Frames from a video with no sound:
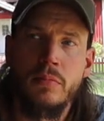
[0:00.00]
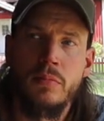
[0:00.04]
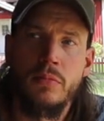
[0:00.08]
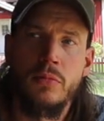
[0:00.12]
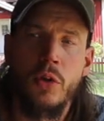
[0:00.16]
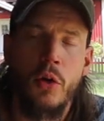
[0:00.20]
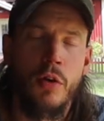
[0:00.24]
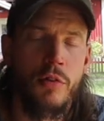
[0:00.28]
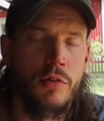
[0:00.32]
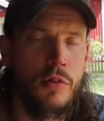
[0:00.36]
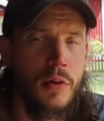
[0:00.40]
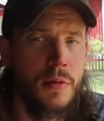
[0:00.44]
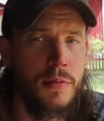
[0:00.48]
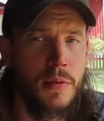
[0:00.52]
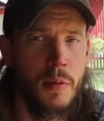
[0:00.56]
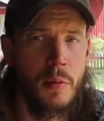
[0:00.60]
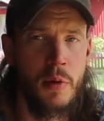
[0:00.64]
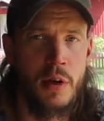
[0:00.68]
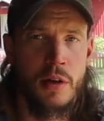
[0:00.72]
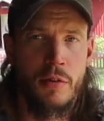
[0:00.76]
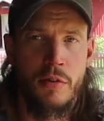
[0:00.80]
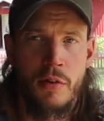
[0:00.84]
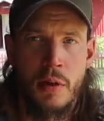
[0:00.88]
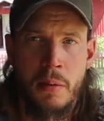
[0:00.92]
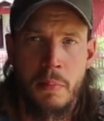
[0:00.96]
Also, if you
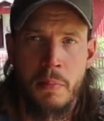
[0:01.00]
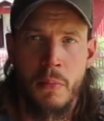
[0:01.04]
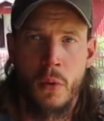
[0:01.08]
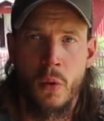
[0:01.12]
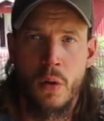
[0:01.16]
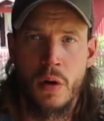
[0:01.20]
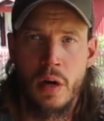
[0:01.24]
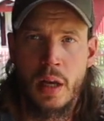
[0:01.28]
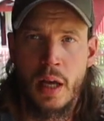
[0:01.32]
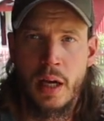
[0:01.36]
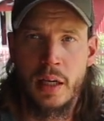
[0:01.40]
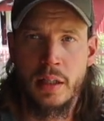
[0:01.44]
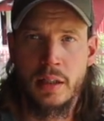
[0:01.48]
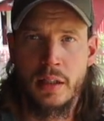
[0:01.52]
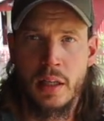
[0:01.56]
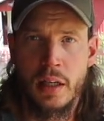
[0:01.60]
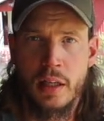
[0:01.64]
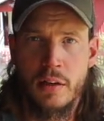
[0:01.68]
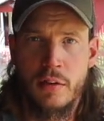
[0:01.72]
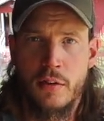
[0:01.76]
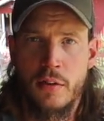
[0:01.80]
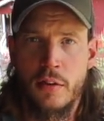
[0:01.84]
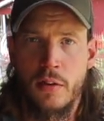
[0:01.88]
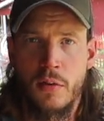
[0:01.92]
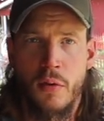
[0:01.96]
want to see more like
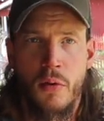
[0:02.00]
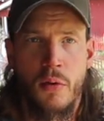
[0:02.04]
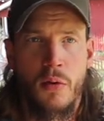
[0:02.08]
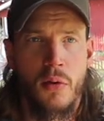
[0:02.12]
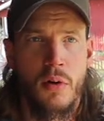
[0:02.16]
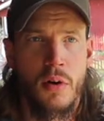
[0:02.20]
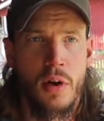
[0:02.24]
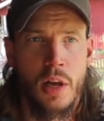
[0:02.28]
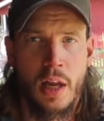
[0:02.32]
this or